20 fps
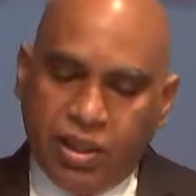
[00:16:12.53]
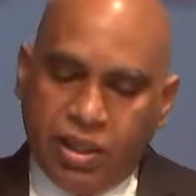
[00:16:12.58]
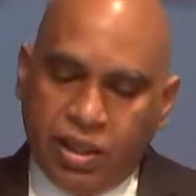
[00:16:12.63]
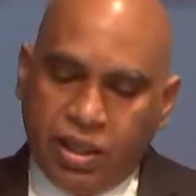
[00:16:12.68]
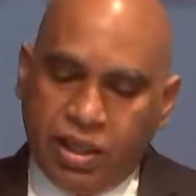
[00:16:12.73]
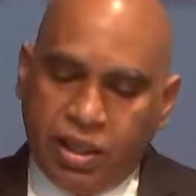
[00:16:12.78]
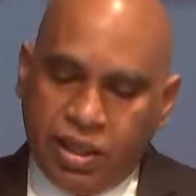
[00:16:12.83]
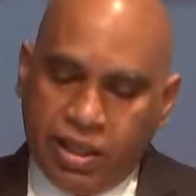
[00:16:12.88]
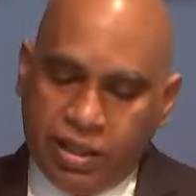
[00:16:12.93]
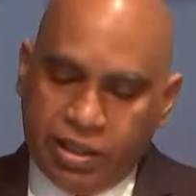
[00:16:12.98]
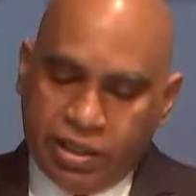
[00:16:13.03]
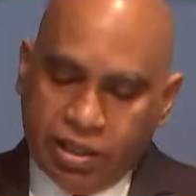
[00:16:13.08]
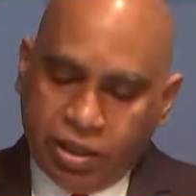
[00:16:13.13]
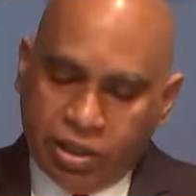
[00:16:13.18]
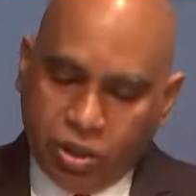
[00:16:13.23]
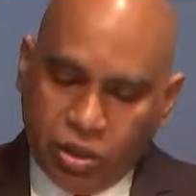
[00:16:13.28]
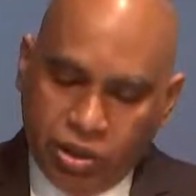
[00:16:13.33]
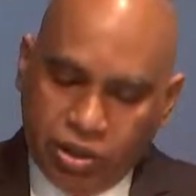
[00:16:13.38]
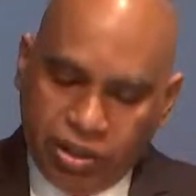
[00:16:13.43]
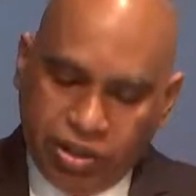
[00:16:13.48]
And
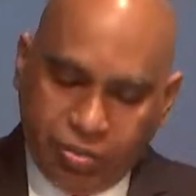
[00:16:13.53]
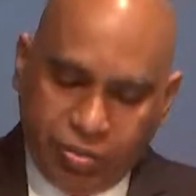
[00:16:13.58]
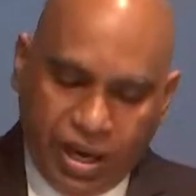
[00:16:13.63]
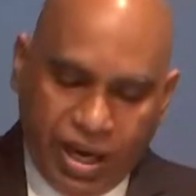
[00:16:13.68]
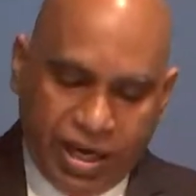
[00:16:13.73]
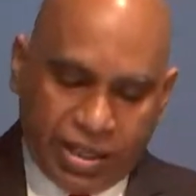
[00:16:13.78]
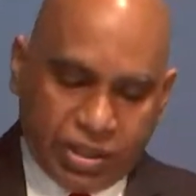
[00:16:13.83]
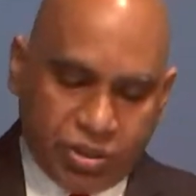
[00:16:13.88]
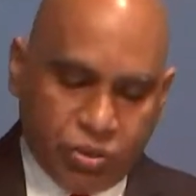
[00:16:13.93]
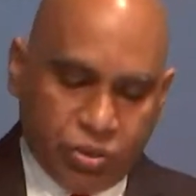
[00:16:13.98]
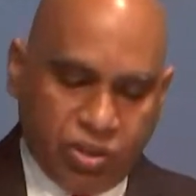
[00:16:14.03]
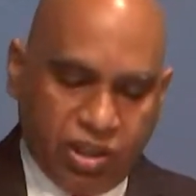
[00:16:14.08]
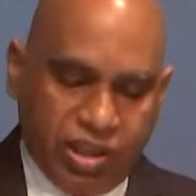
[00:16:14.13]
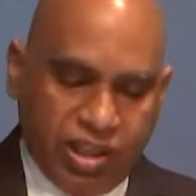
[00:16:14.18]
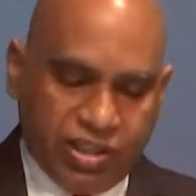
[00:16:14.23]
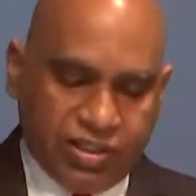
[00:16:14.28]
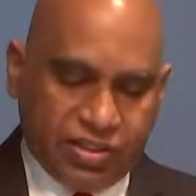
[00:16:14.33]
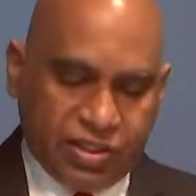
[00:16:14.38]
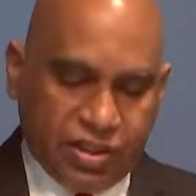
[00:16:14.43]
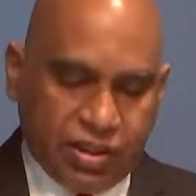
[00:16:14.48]
going back to the
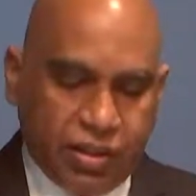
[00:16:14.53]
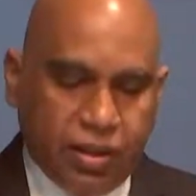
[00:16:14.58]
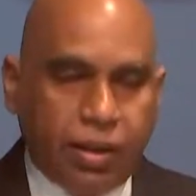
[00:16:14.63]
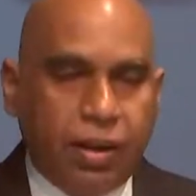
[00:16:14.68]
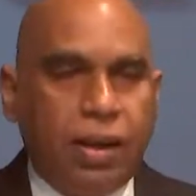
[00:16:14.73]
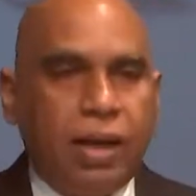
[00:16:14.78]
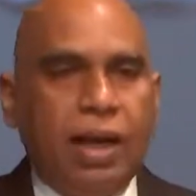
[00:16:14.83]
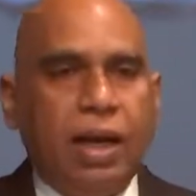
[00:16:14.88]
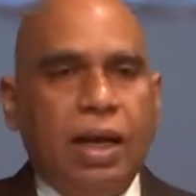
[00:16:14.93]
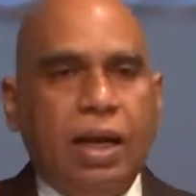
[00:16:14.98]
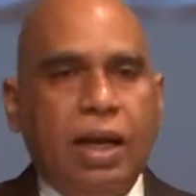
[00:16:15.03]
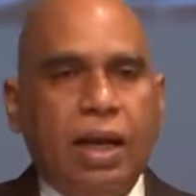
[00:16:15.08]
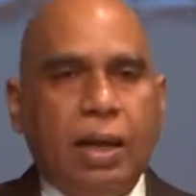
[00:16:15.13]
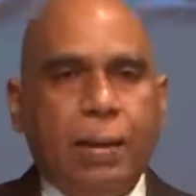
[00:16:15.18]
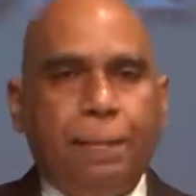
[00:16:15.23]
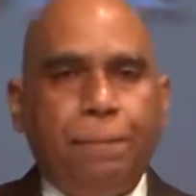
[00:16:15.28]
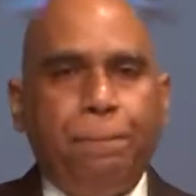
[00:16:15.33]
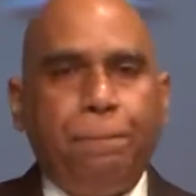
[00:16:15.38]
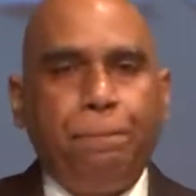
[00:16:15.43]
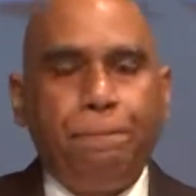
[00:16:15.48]
lesson
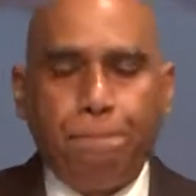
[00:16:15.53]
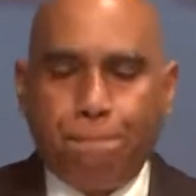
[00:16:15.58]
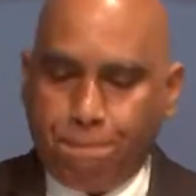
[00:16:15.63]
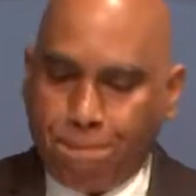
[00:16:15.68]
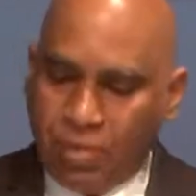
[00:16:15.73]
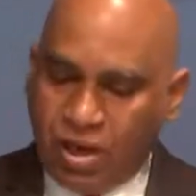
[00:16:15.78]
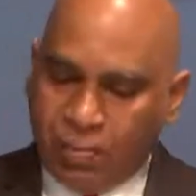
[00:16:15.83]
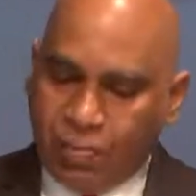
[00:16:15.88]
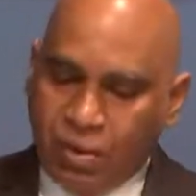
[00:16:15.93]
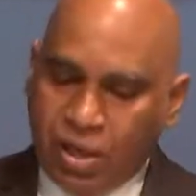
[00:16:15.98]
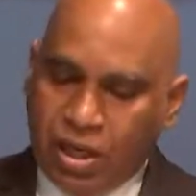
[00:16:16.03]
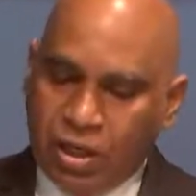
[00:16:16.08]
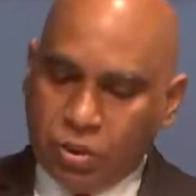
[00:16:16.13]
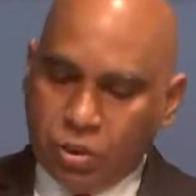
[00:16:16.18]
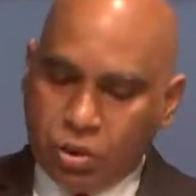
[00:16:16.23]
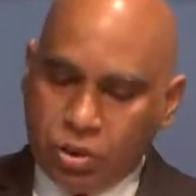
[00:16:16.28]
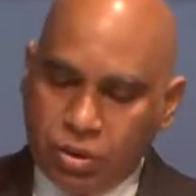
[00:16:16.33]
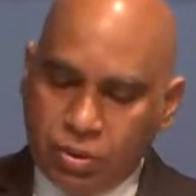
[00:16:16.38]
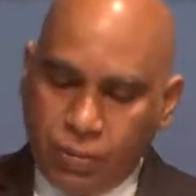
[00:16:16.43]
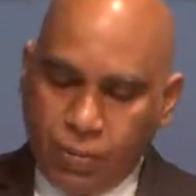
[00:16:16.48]

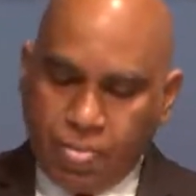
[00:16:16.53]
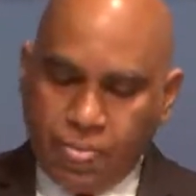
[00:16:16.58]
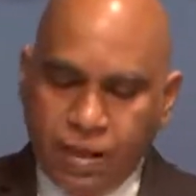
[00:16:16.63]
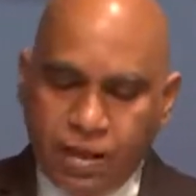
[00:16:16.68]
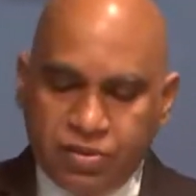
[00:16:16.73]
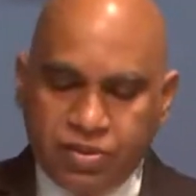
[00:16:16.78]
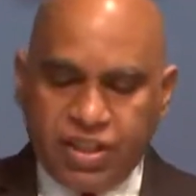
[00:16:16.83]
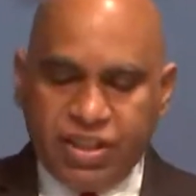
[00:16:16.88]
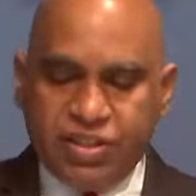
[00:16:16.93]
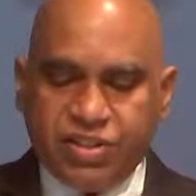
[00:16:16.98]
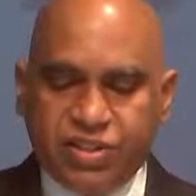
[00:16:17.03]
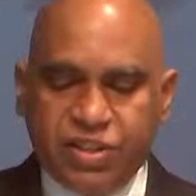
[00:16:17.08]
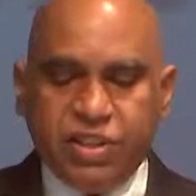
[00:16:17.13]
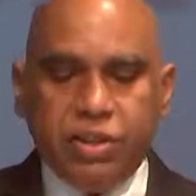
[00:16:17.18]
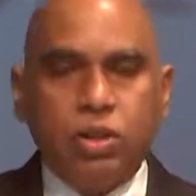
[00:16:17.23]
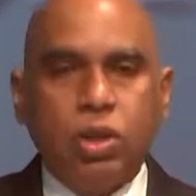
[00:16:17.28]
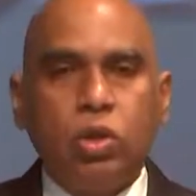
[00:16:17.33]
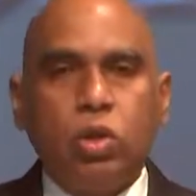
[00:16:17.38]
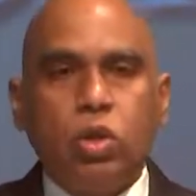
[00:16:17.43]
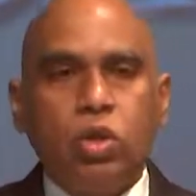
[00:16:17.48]
about tasting
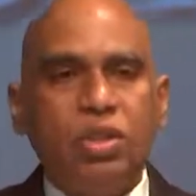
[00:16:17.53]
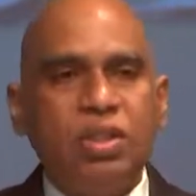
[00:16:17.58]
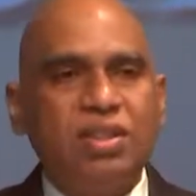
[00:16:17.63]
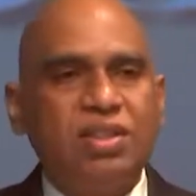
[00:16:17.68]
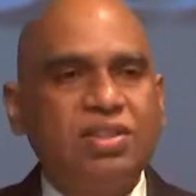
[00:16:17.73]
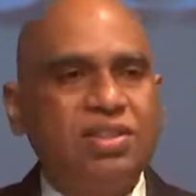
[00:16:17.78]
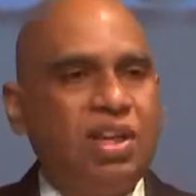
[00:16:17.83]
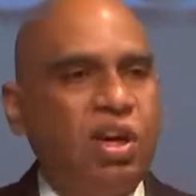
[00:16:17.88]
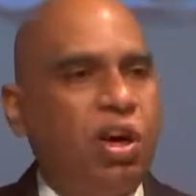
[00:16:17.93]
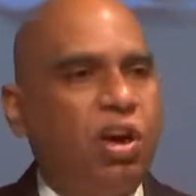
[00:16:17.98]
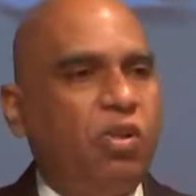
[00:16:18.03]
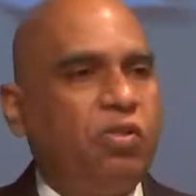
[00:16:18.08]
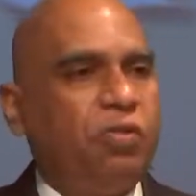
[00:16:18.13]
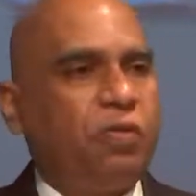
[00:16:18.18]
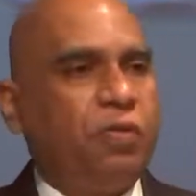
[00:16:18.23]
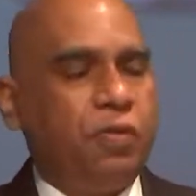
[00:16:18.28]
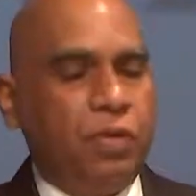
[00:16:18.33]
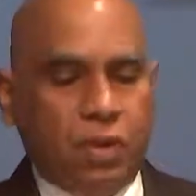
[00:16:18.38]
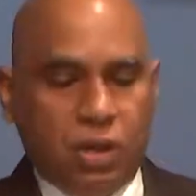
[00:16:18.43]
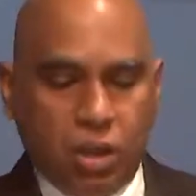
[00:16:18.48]
the goodness
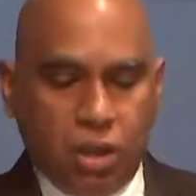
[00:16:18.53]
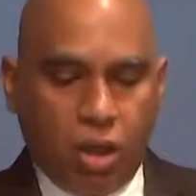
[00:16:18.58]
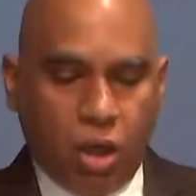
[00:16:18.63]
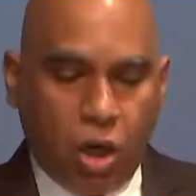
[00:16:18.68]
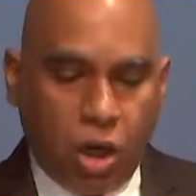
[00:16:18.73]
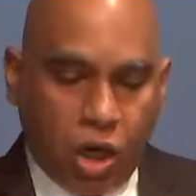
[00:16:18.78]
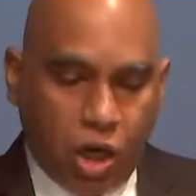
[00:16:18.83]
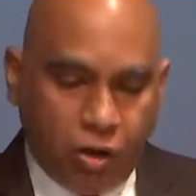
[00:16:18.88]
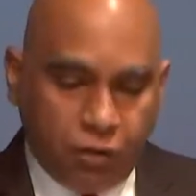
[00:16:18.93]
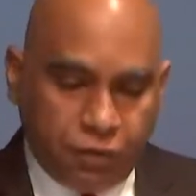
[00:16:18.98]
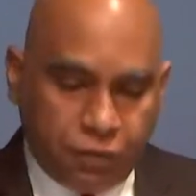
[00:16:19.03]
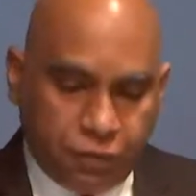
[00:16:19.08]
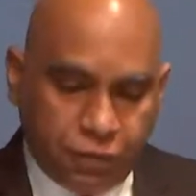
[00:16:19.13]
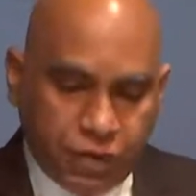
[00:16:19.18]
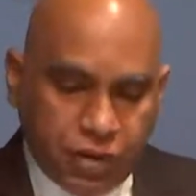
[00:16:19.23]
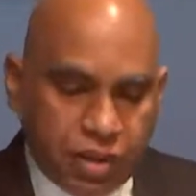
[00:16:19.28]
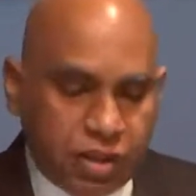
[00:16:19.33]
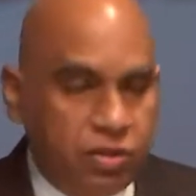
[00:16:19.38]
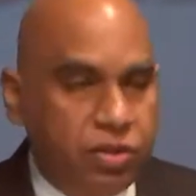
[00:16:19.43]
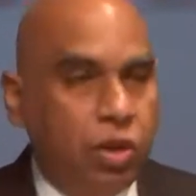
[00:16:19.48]
of
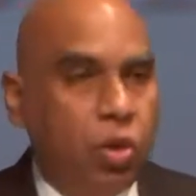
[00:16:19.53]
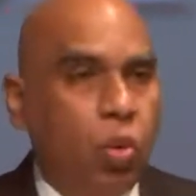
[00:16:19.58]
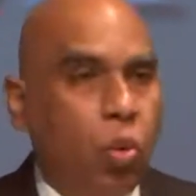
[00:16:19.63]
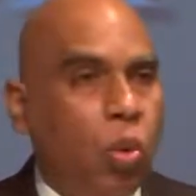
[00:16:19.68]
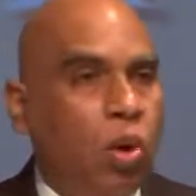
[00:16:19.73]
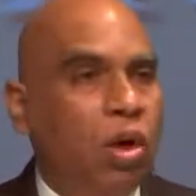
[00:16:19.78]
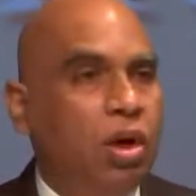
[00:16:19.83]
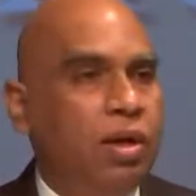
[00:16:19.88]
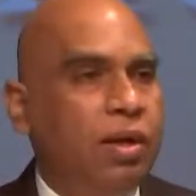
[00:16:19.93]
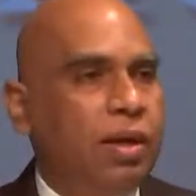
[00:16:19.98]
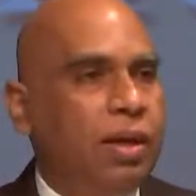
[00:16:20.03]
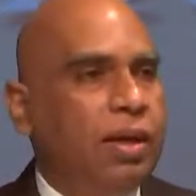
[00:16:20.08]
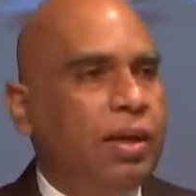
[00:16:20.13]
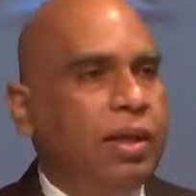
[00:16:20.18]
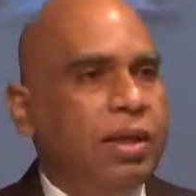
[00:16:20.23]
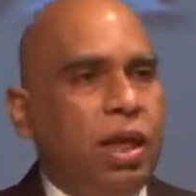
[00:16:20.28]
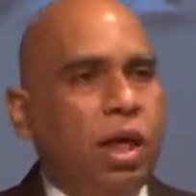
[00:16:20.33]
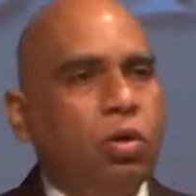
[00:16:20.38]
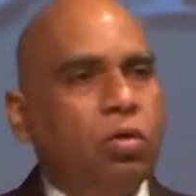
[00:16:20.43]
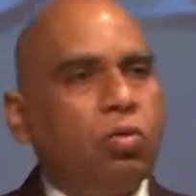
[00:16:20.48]
the word.
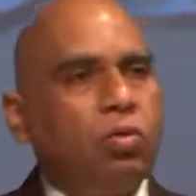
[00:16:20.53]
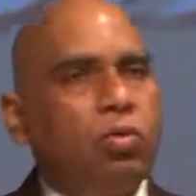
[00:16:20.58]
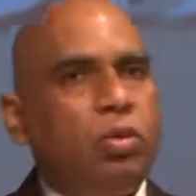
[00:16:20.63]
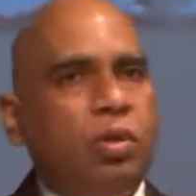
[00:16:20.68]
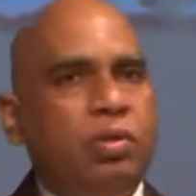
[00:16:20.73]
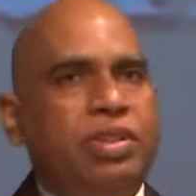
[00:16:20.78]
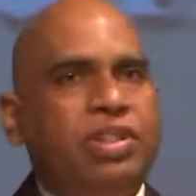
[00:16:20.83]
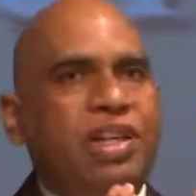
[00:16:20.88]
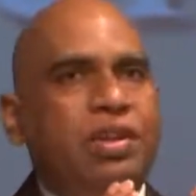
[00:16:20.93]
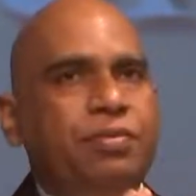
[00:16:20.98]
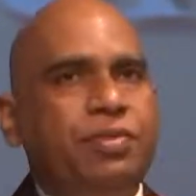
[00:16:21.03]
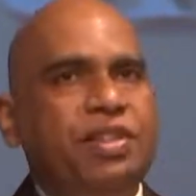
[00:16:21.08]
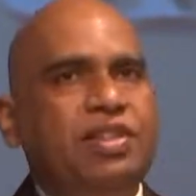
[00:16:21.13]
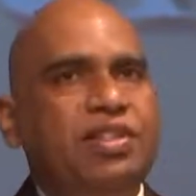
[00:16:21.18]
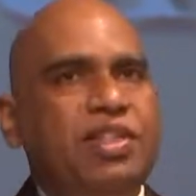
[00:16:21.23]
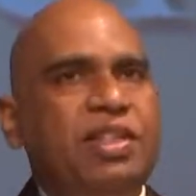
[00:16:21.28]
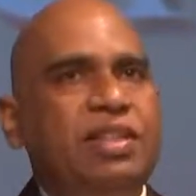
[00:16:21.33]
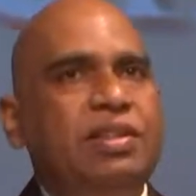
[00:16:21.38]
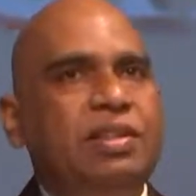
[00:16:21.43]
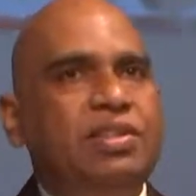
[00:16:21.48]
Now, here we
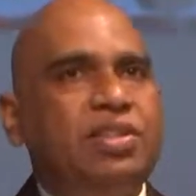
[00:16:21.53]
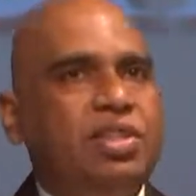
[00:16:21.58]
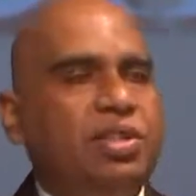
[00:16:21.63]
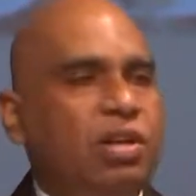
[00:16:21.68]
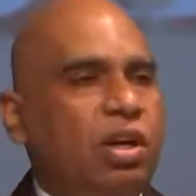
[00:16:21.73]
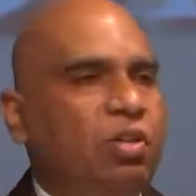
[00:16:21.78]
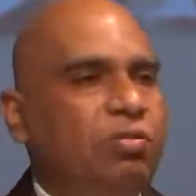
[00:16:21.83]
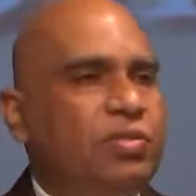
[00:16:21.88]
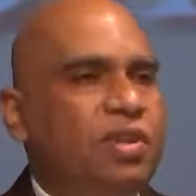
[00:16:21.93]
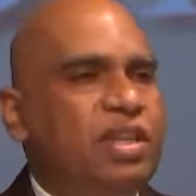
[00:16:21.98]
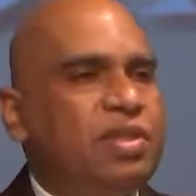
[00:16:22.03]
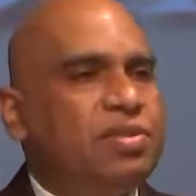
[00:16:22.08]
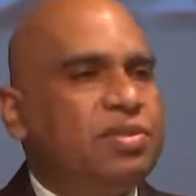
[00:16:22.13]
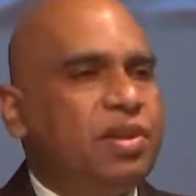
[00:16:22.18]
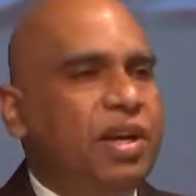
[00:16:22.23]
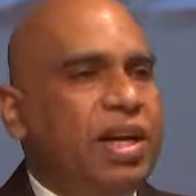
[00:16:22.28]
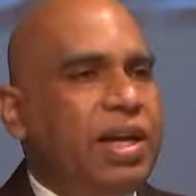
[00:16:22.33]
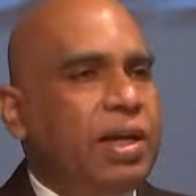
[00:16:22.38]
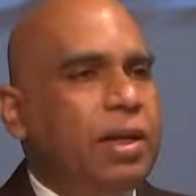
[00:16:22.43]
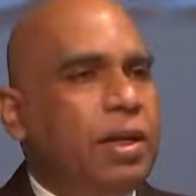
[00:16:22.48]
see the children of
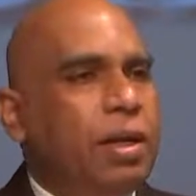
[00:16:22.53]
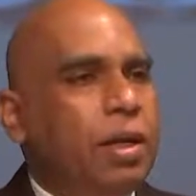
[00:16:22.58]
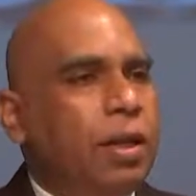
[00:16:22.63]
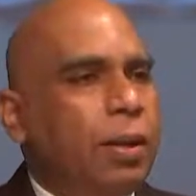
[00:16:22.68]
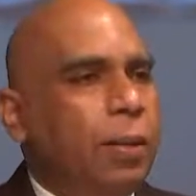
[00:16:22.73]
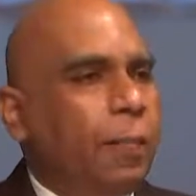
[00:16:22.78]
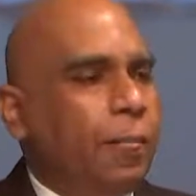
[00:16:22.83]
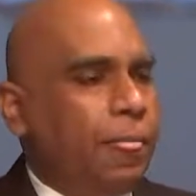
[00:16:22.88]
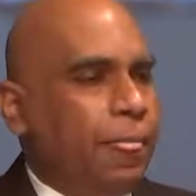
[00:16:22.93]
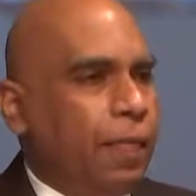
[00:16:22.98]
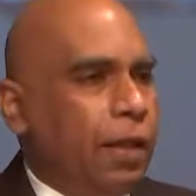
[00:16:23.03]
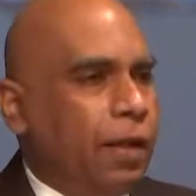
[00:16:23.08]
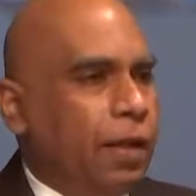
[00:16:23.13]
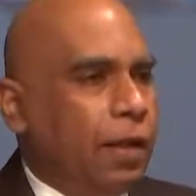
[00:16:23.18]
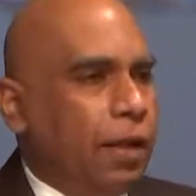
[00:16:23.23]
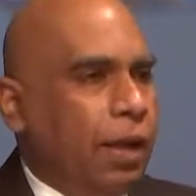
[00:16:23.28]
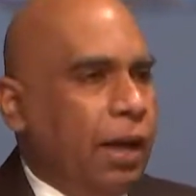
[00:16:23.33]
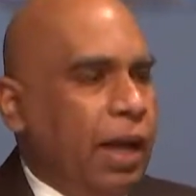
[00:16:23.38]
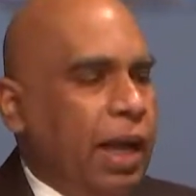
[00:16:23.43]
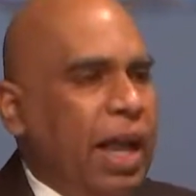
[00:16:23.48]
Israel
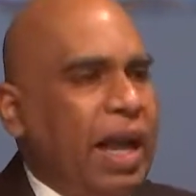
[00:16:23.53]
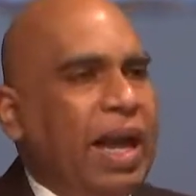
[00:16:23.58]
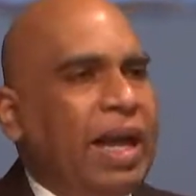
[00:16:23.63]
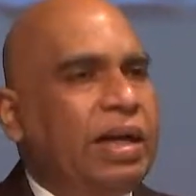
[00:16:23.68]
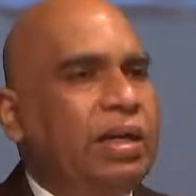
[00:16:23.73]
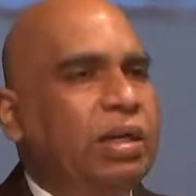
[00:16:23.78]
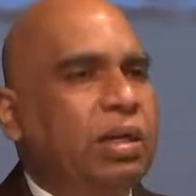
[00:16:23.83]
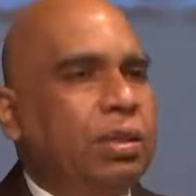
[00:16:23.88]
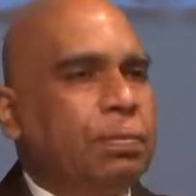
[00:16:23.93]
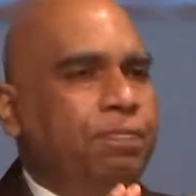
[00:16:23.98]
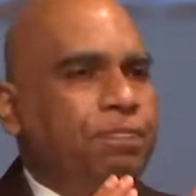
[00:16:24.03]
had